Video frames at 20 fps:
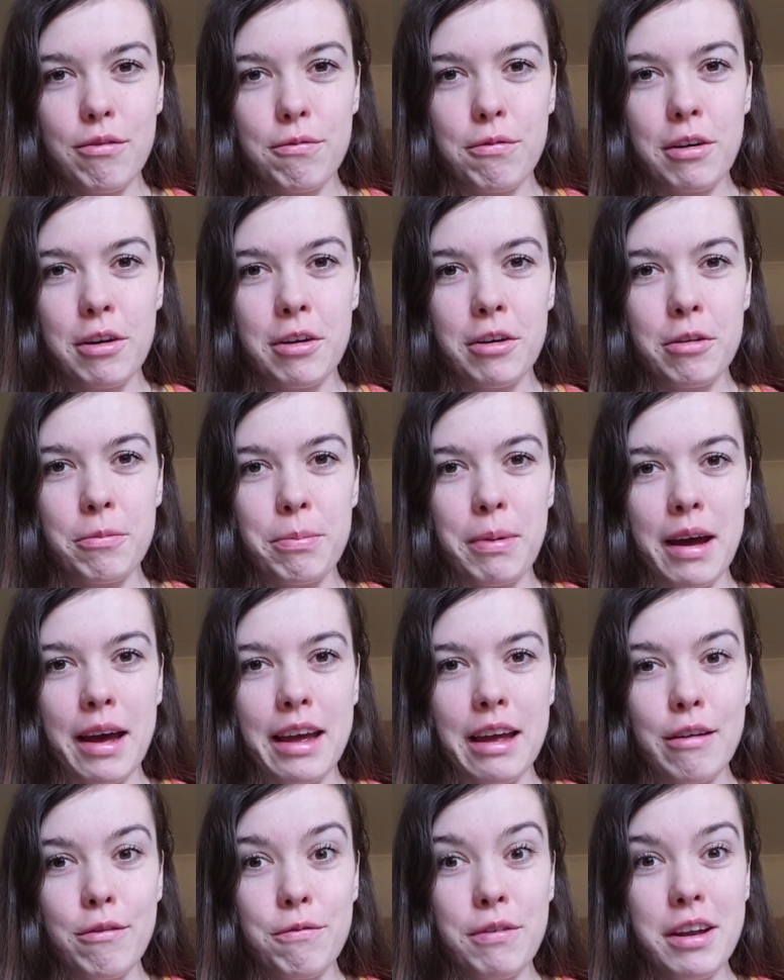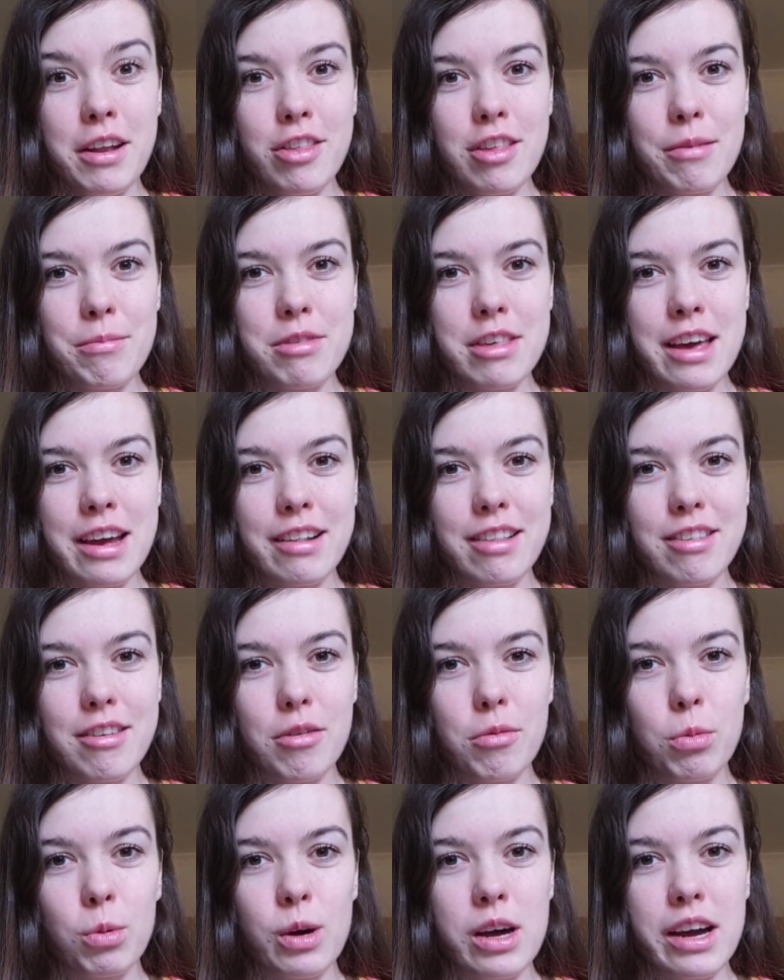followed by finished objects,
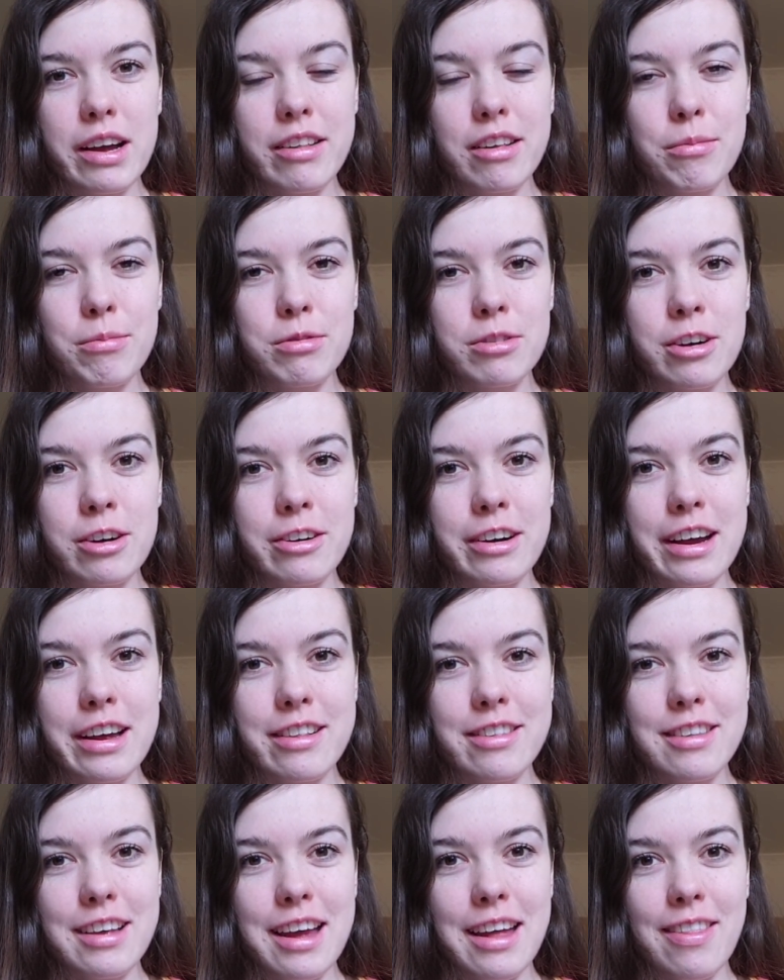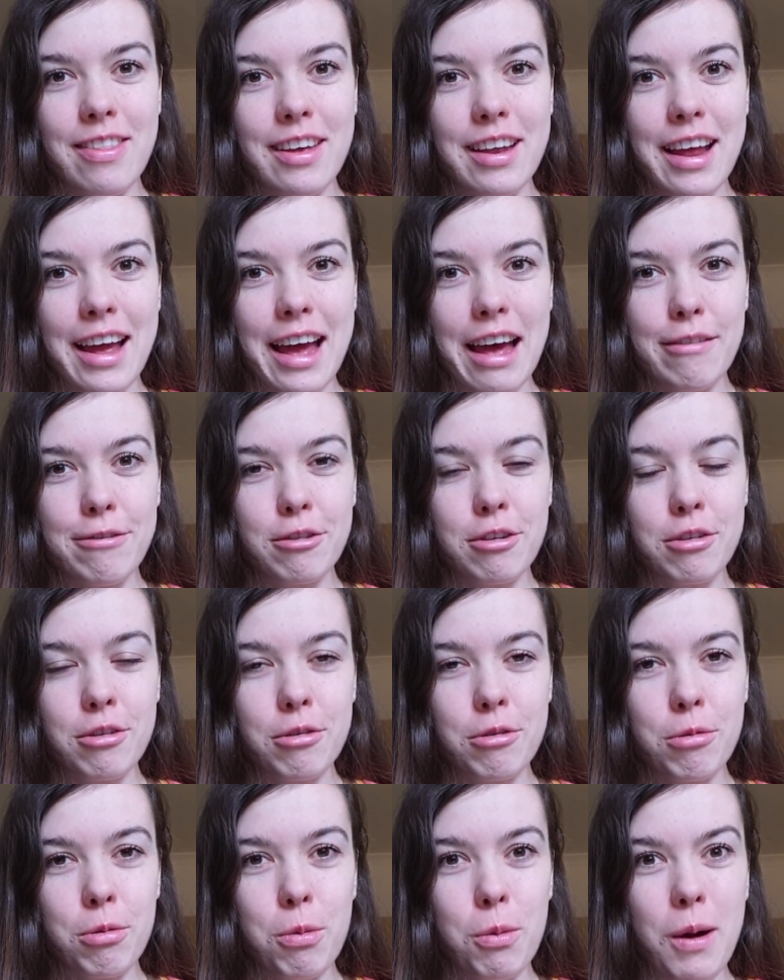works in progress, and then I have
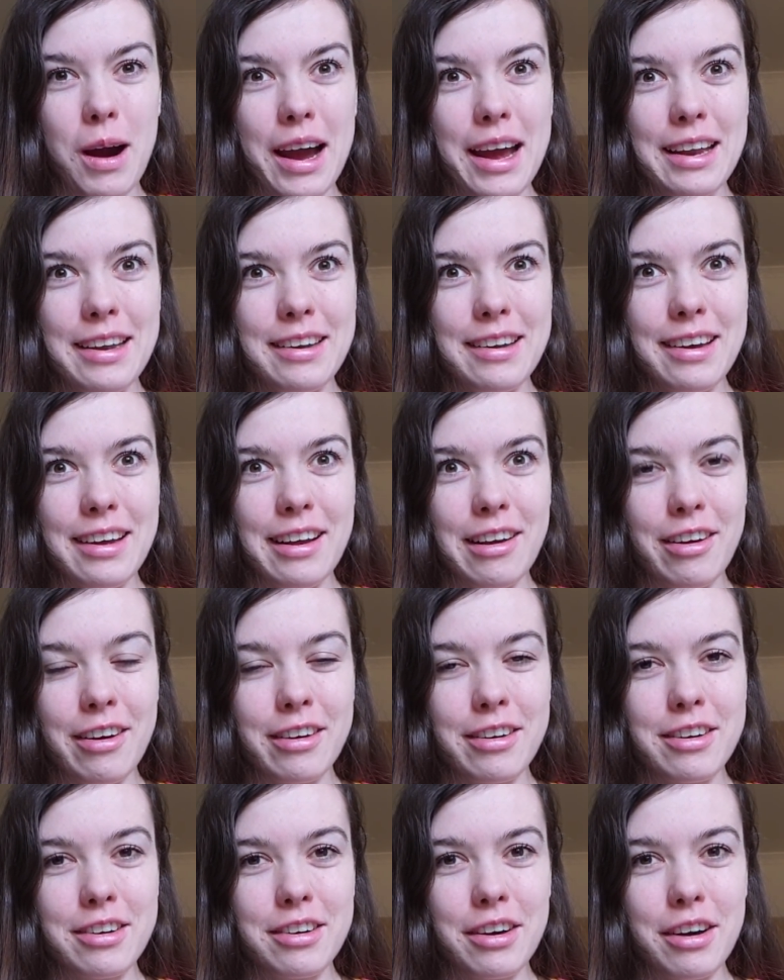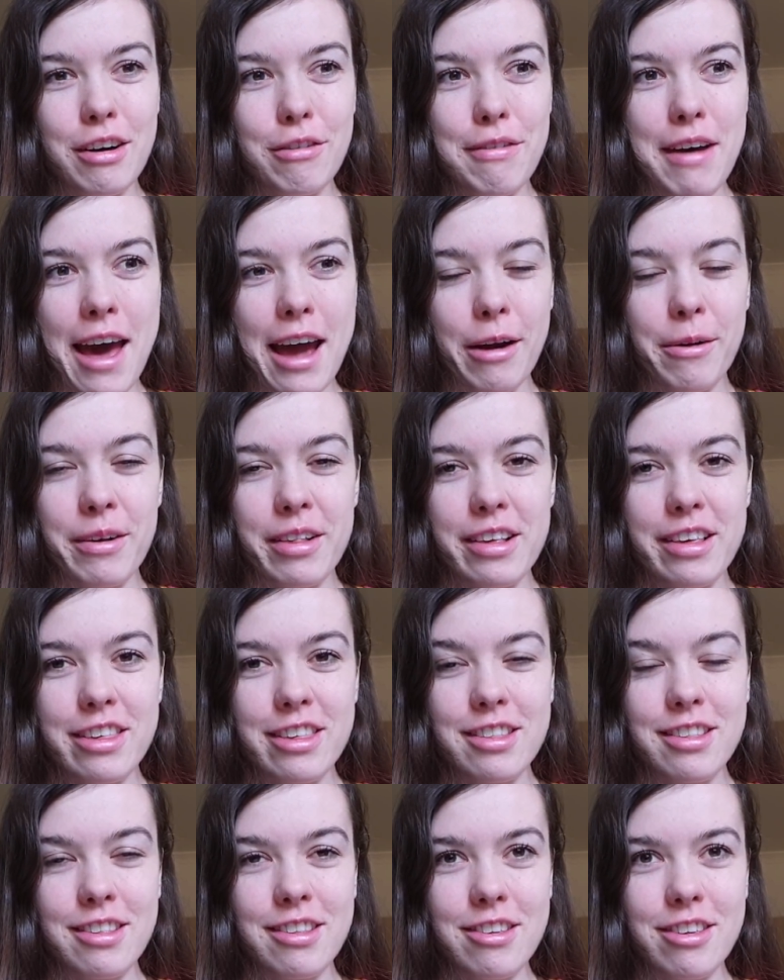quite a lot of
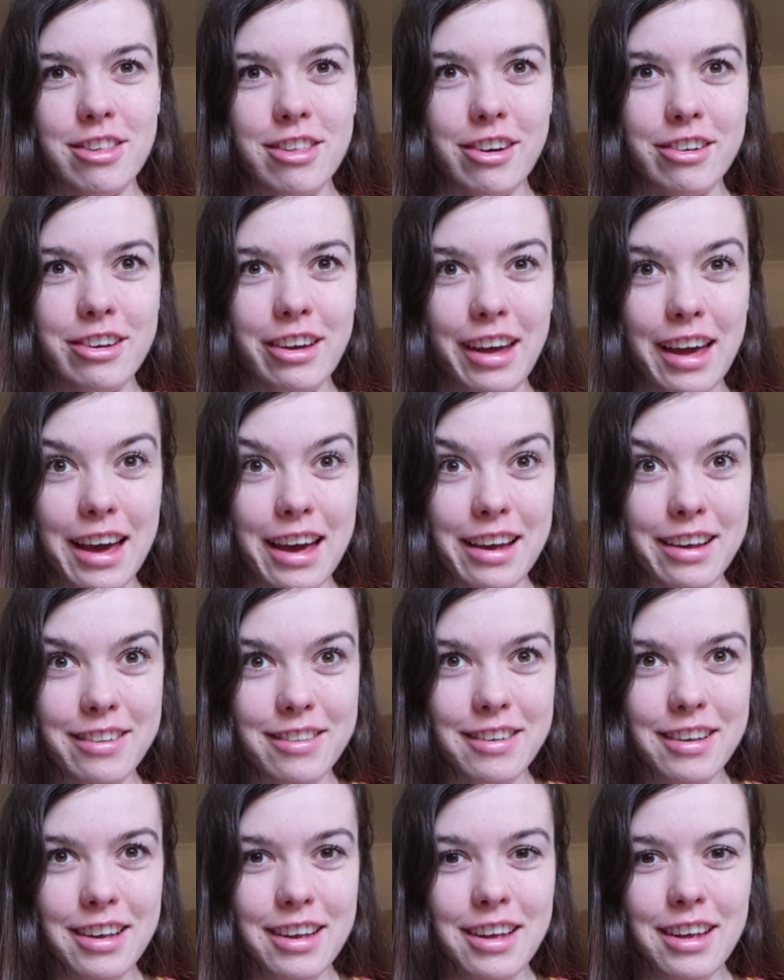acquisitions to show you guys.